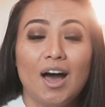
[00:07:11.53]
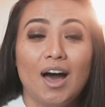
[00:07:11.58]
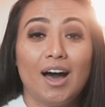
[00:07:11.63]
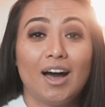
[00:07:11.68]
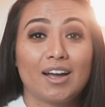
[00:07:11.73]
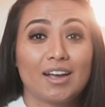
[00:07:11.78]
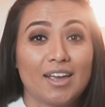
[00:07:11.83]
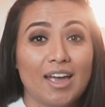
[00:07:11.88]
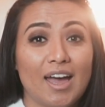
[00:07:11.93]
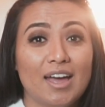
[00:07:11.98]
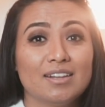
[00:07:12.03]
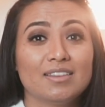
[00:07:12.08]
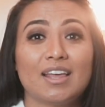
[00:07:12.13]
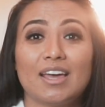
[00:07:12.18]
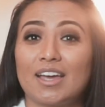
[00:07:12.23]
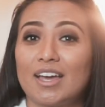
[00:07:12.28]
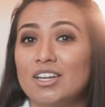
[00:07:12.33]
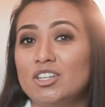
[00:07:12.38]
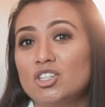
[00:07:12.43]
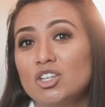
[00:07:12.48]
Again,
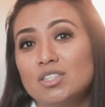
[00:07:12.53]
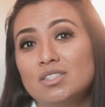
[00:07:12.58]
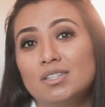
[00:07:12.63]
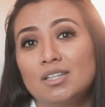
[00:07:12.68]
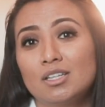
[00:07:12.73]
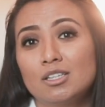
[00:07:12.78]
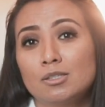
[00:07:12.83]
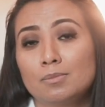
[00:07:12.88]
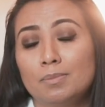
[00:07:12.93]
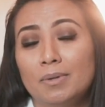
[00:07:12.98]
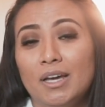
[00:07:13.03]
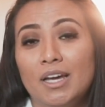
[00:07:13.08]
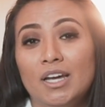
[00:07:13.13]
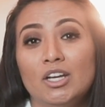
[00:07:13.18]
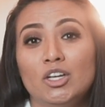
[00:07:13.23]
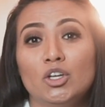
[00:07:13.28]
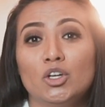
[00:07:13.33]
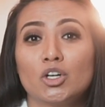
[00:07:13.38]
like I just explained,